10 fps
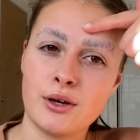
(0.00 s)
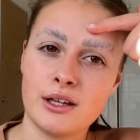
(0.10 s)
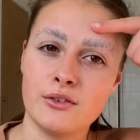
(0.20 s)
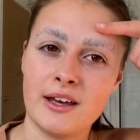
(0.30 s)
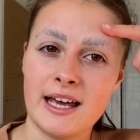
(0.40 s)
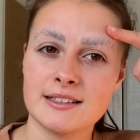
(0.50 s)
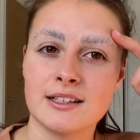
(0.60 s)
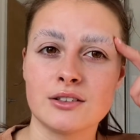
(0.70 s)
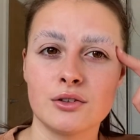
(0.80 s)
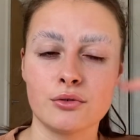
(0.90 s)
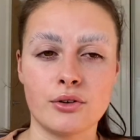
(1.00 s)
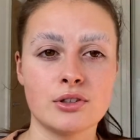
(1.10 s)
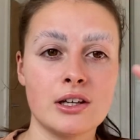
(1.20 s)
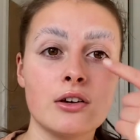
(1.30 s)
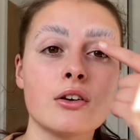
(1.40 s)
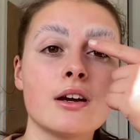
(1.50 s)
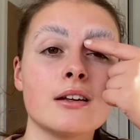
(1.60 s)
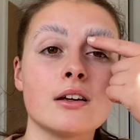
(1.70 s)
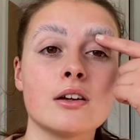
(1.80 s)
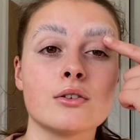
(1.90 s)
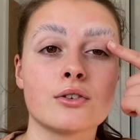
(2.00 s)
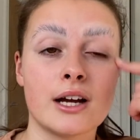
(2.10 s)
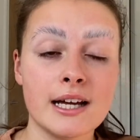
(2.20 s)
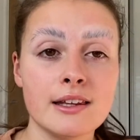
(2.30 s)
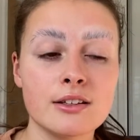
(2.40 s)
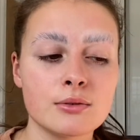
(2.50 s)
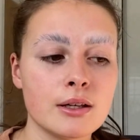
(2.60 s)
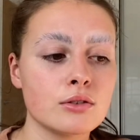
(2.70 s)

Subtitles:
a lot of excess glue around here and on your eyelid as well,